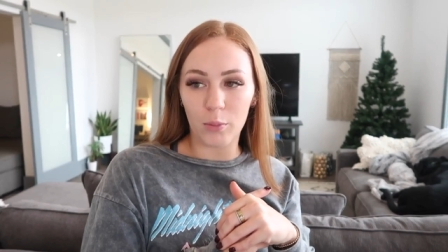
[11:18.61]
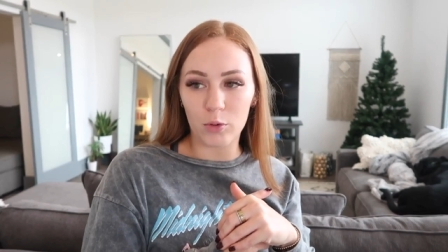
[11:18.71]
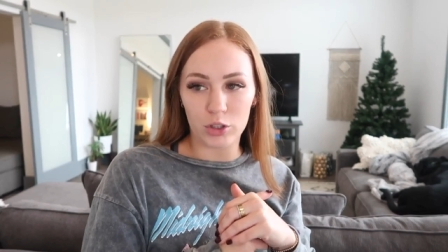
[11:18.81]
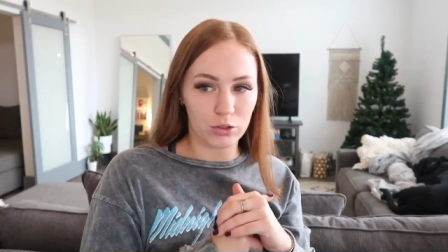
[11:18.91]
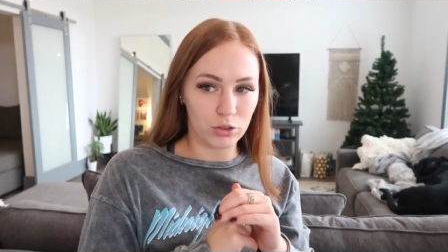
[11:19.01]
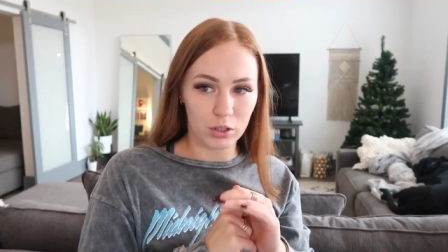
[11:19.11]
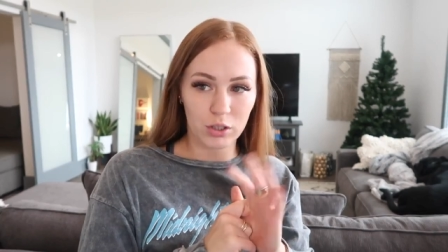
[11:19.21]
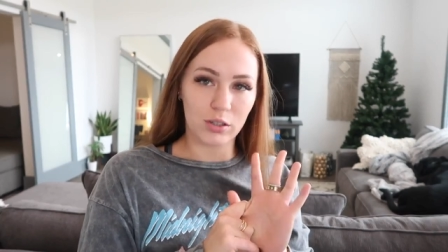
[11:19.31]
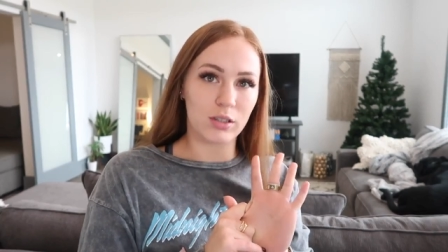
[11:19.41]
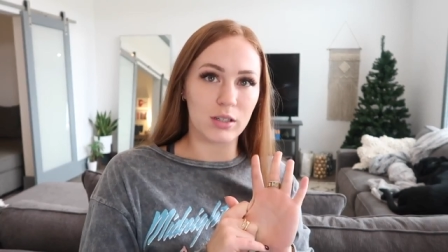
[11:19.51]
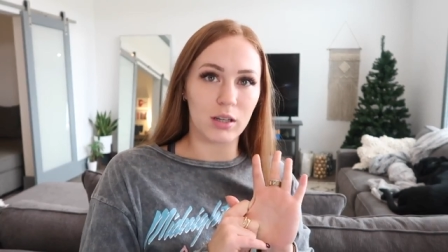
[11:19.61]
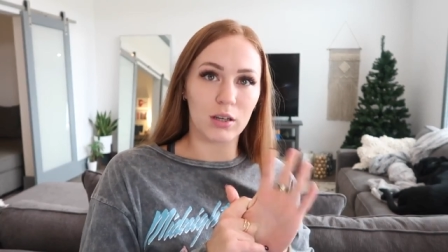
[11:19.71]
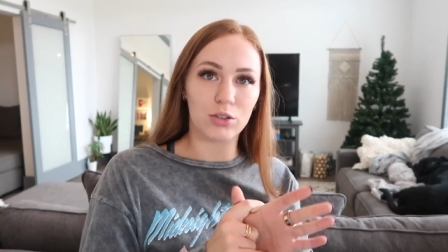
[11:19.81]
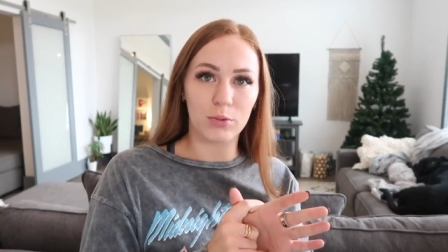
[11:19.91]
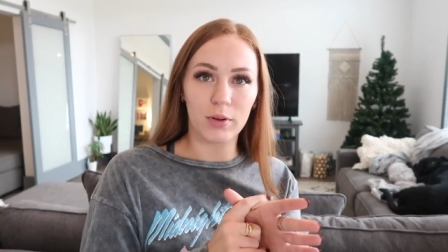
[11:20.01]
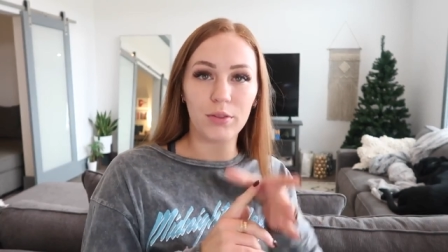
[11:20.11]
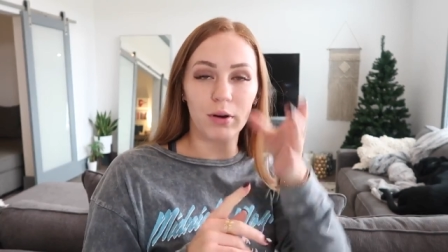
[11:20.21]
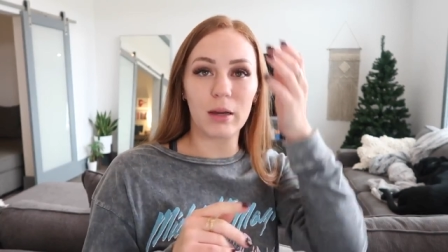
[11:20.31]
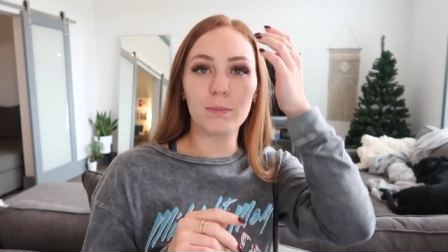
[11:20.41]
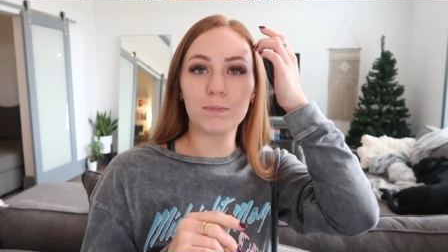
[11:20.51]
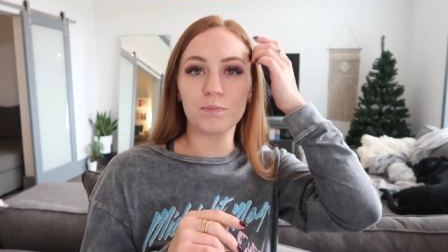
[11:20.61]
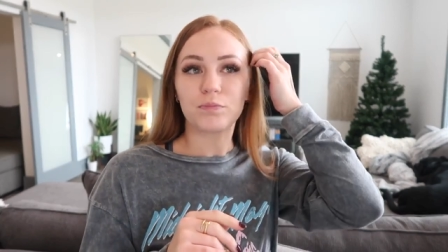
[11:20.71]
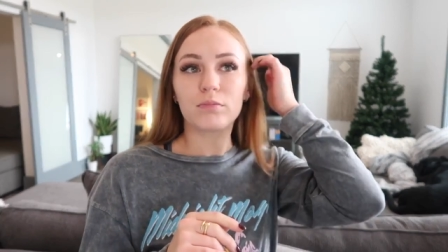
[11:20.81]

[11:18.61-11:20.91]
which usually turns into like 2 or 3.